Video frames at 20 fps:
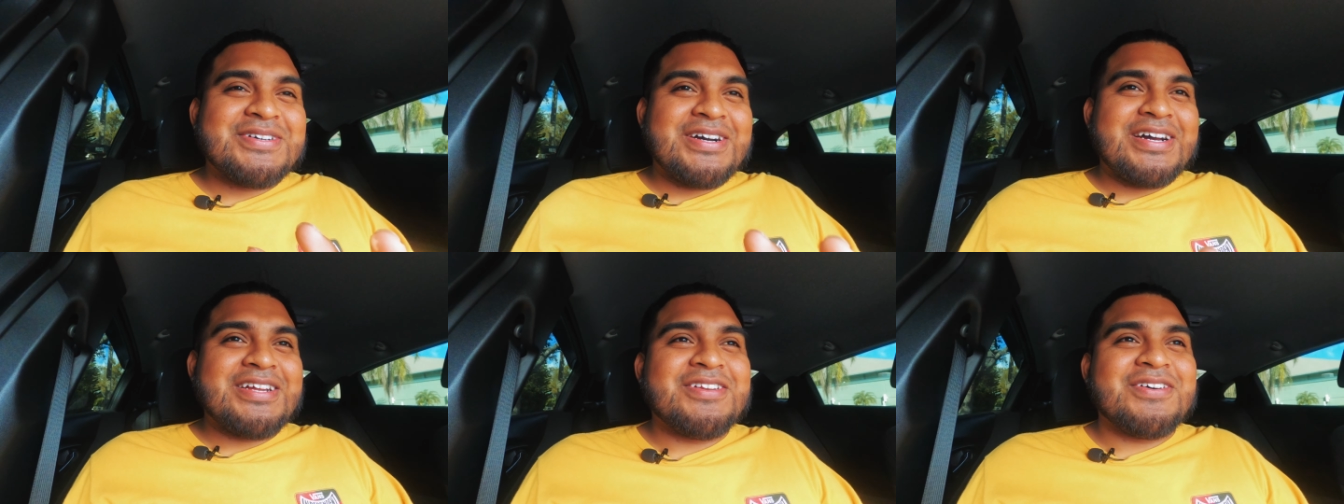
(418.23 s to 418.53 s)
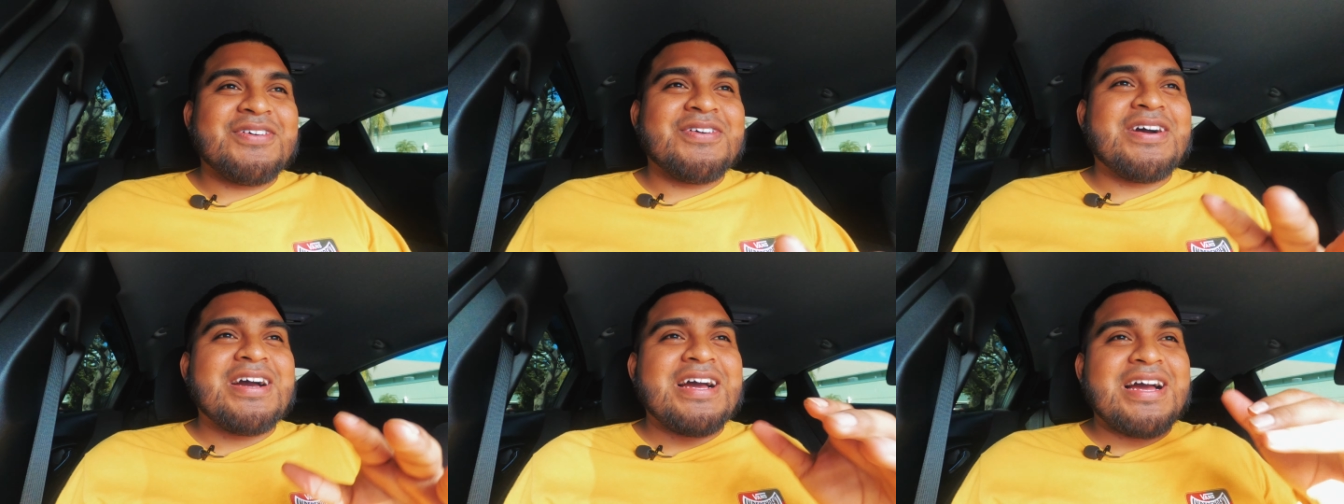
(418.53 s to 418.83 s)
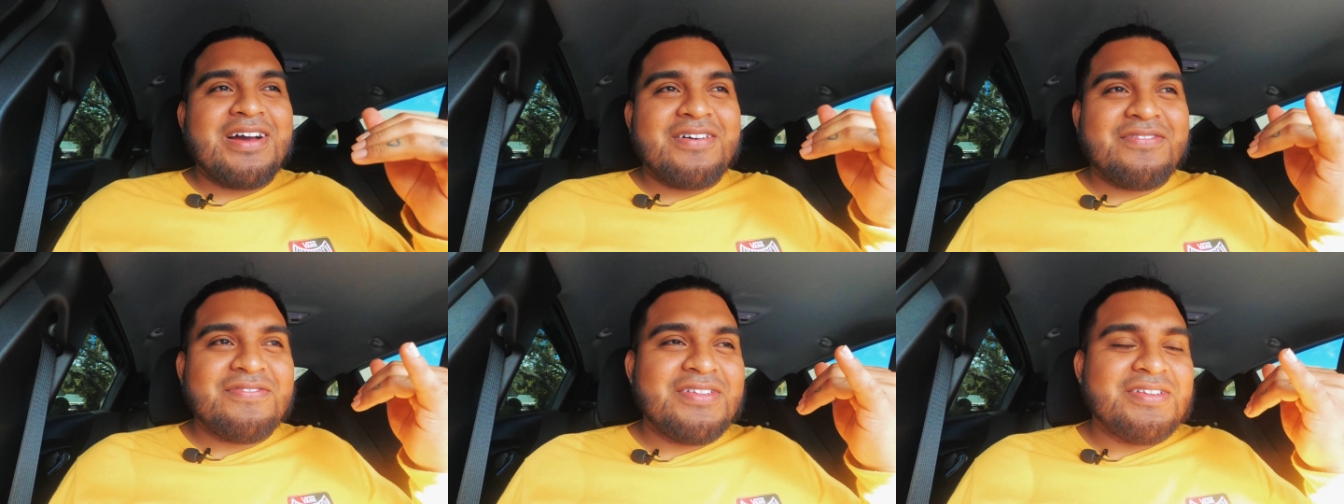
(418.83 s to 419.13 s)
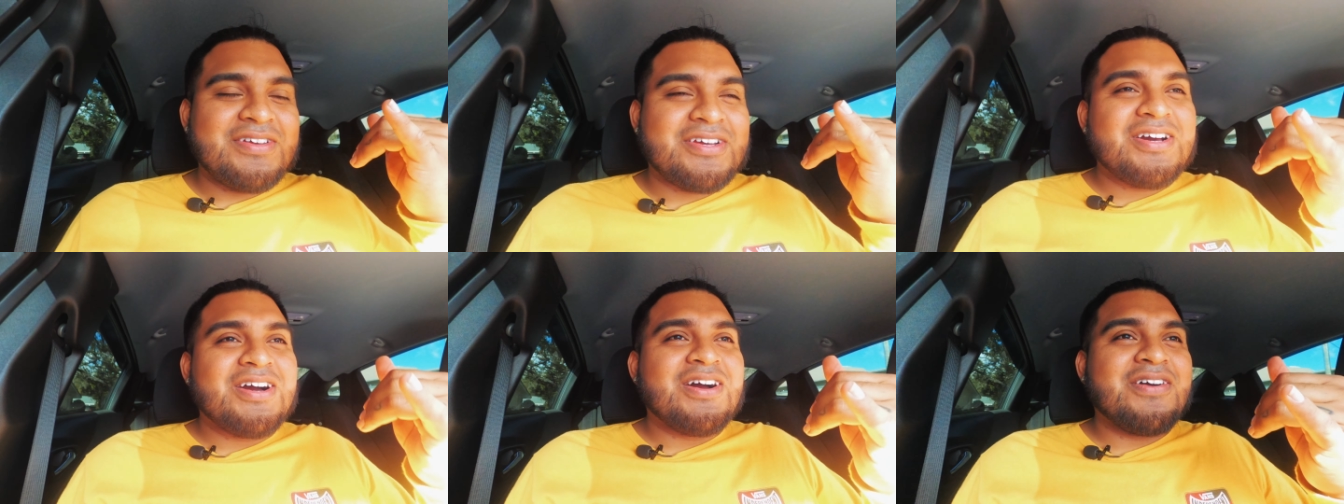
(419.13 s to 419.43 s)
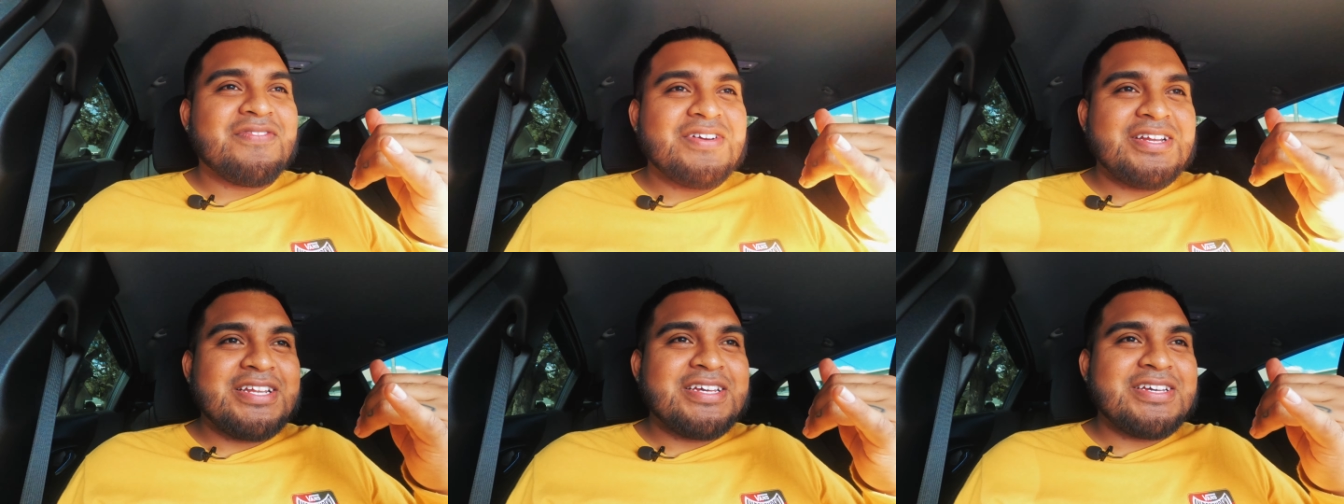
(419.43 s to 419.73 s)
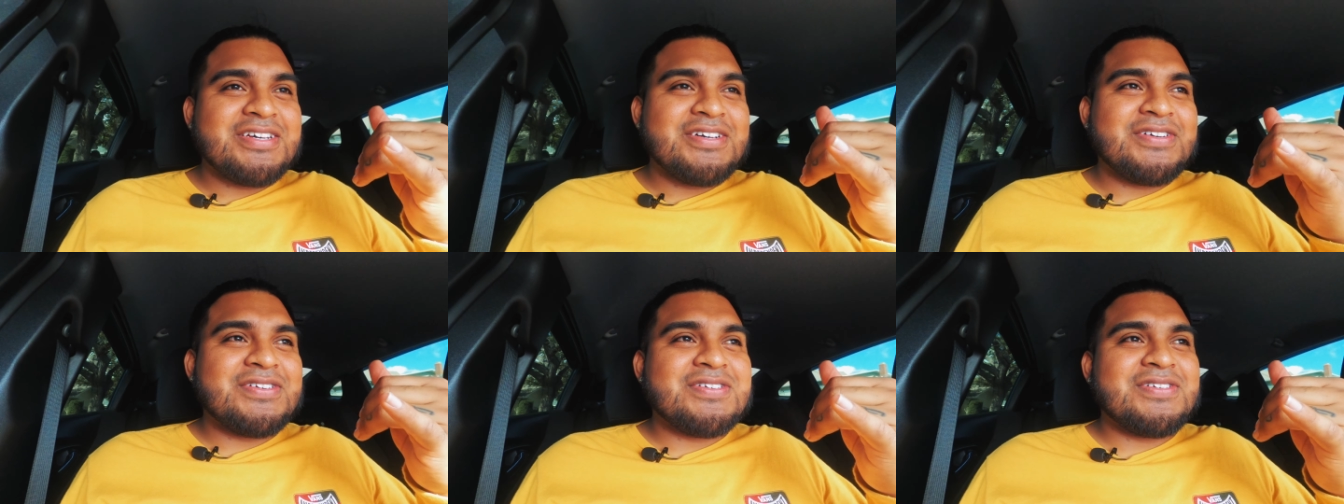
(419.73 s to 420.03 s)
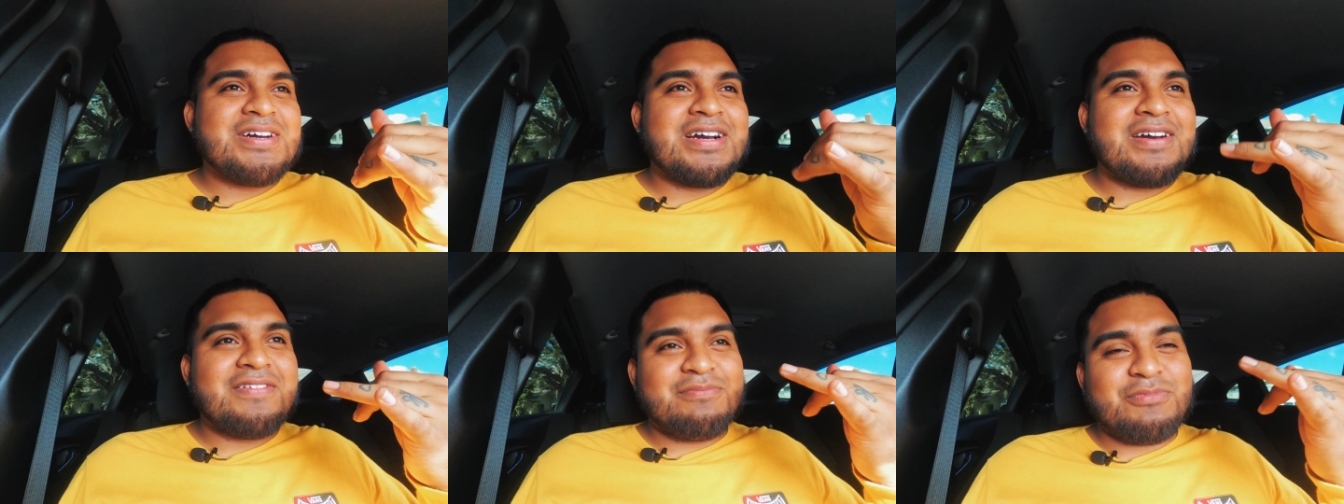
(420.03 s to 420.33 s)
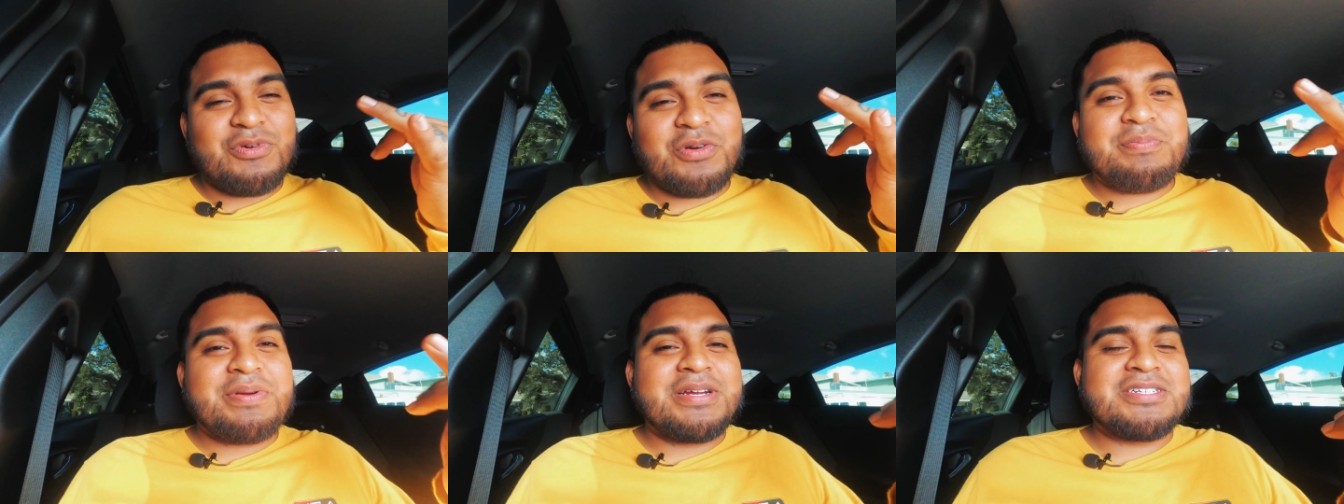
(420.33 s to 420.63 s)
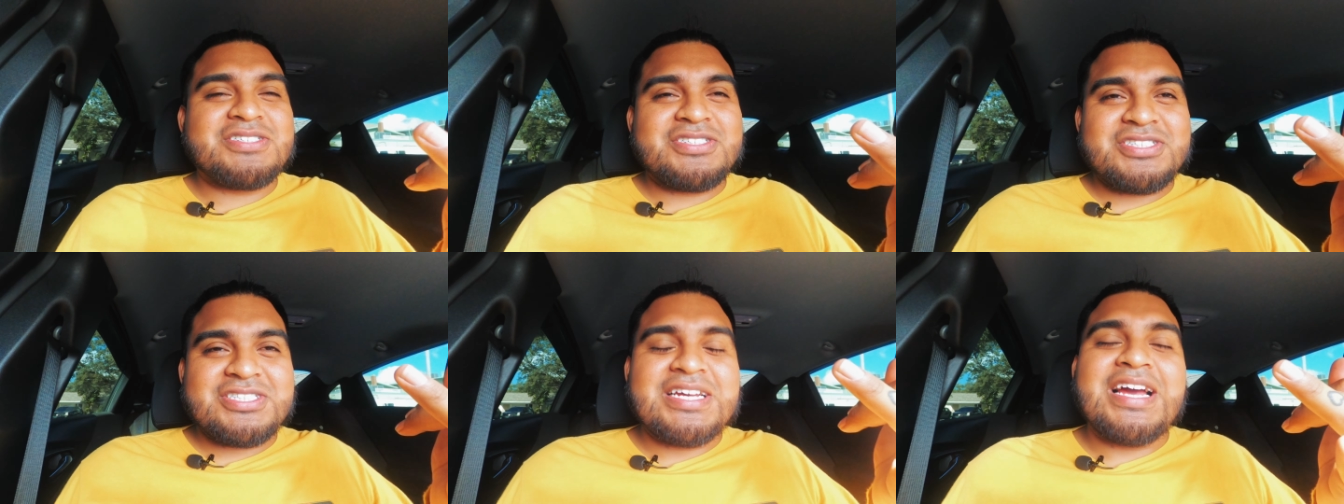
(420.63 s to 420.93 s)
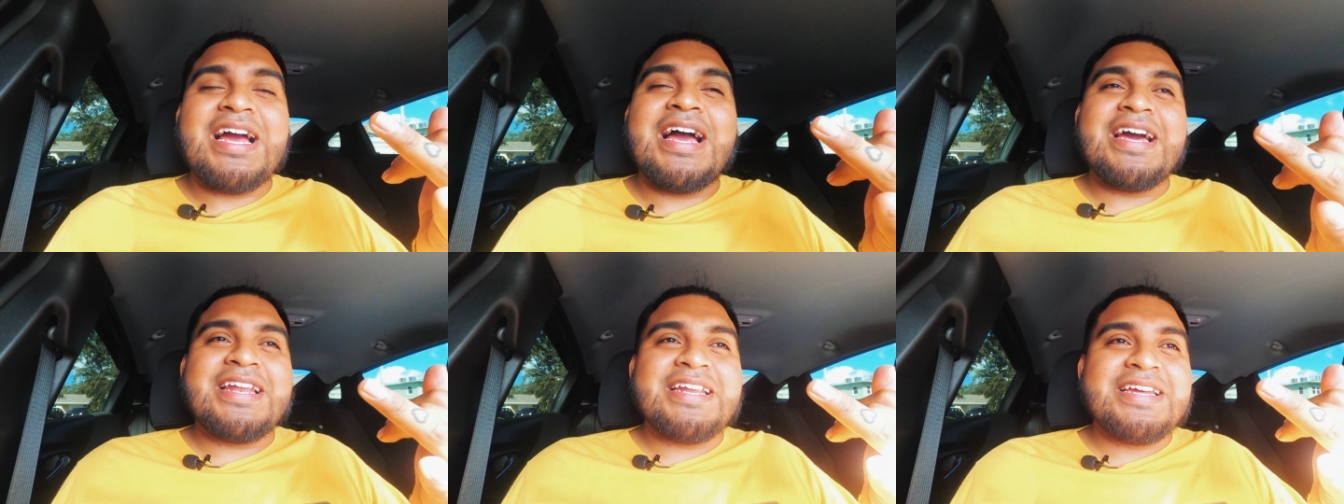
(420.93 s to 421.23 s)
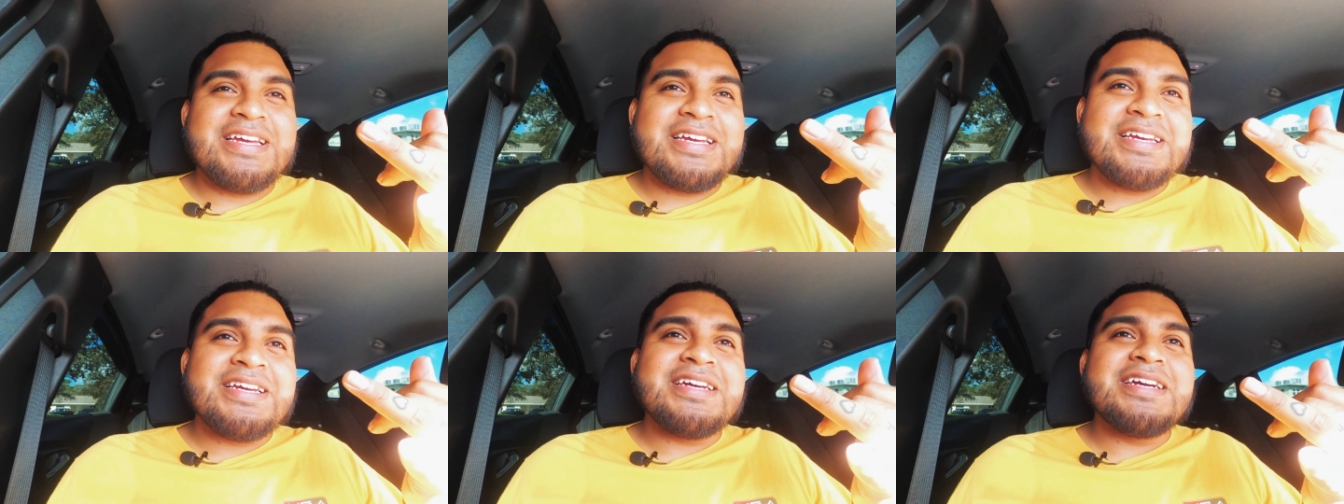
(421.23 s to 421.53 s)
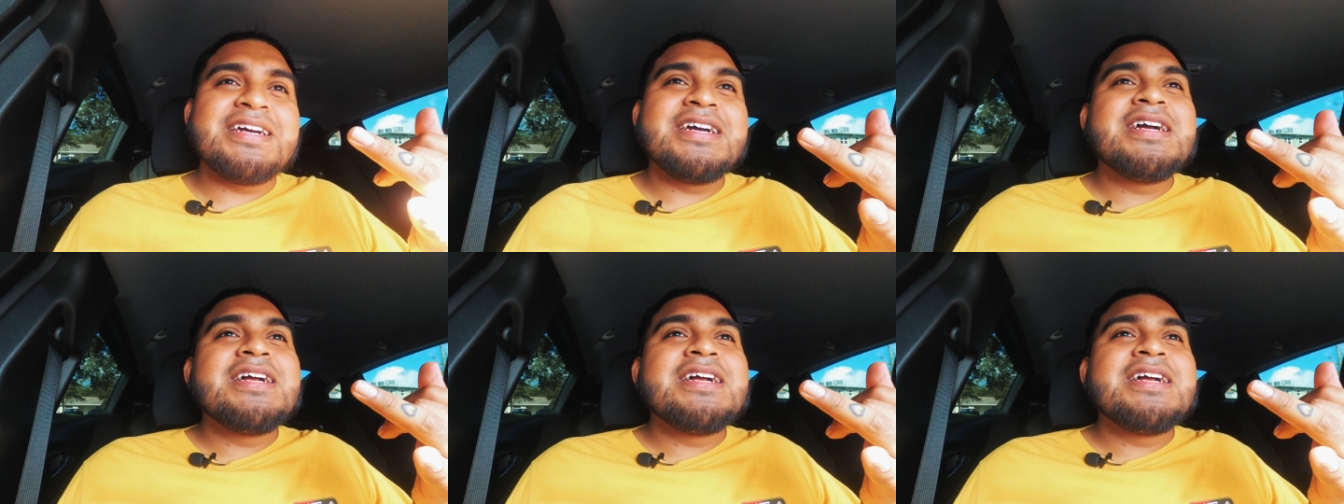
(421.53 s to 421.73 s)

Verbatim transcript: I know I have the car video, I have more pictures to edit.